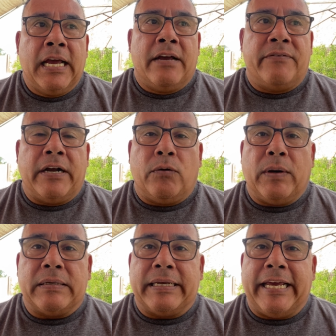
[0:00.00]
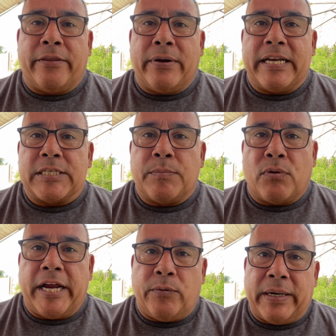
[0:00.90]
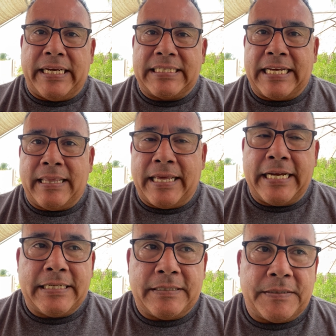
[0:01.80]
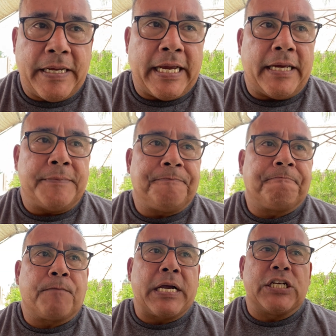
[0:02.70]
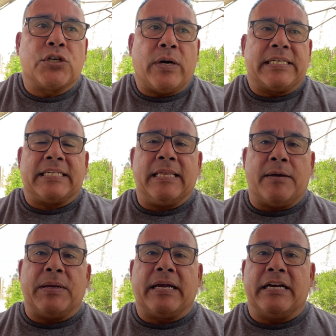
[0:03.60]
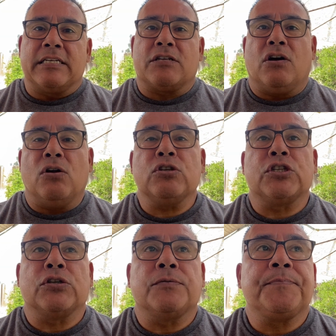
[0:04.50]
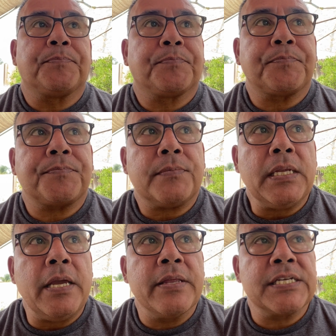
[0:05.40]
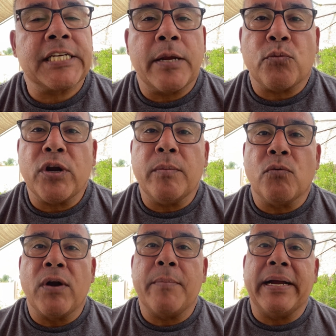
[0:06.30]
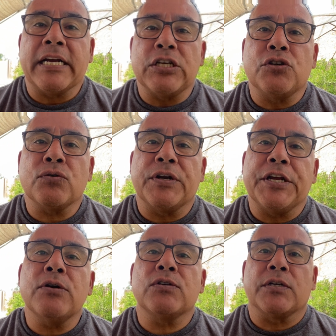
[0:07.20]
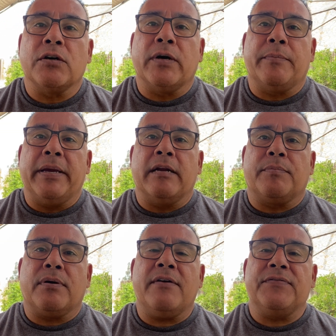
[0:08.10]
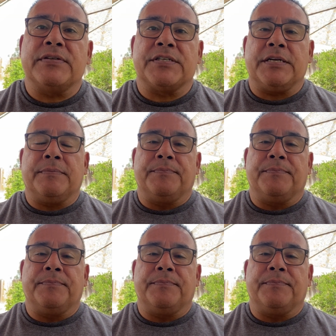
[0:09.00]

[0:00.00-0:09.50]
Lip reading: very well together in his brain when he said that, and so I say that because also this same Rabbi Kaduri years ago had made a prophecy.